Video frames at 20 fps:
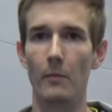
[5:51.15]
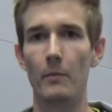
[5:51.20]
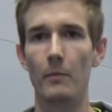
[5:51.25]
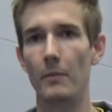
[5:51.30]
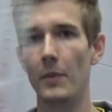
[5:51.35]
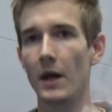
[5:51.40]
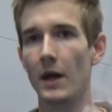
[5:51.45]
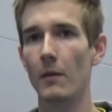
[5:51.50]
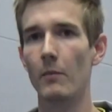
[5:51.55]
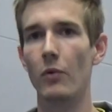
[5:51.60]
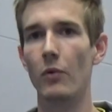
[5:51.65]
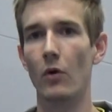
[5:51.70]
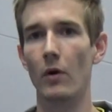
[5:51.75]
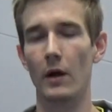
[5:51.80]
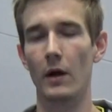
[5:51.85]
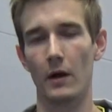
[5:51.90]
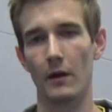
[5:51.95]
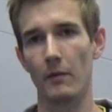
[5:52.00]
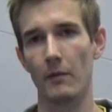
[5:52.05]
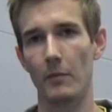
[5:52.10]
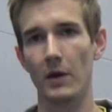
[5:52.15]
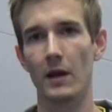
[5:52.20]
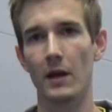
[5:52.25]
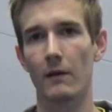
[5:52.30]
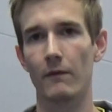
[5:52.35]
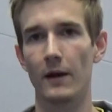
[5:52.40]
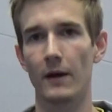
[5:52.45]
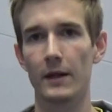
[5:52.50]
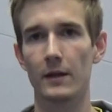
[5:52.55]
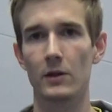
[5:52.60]
the big
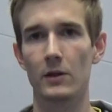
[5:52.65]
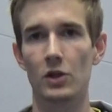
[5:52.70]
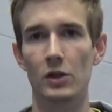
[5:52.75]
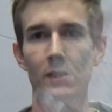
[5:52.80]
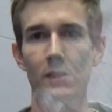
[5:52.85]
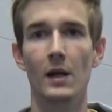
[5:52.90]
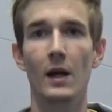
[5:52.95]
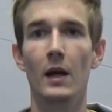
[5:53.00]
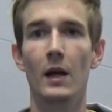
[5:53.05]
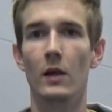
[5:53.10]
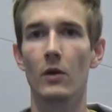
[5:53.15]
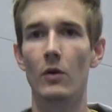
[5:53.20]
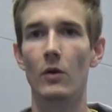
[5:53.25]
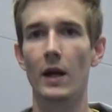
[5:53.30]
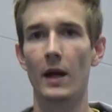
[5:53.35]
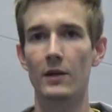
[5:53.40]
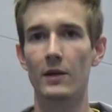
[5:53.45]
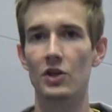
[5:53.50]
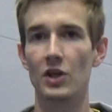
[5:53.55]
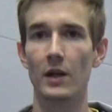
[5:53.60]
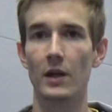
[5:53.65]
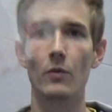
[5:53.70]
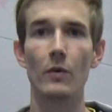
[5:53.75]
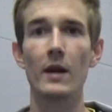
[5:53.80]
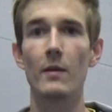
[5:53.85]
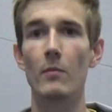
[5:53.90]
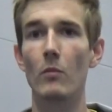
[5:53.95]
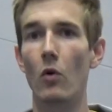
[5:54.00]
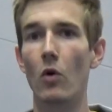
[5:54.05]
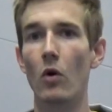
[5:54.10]
advantage is you can
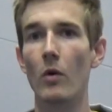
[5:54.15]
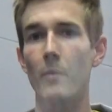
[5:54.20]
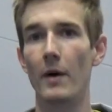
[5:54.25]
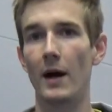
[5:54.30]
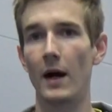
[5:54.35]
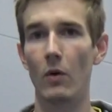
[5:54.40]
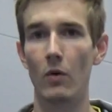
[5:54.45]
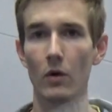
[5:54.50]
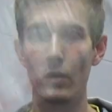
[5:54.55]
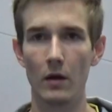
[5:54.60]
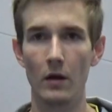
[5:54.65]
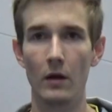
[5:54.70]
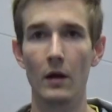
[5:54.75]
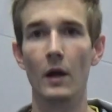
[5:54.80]
generate more power,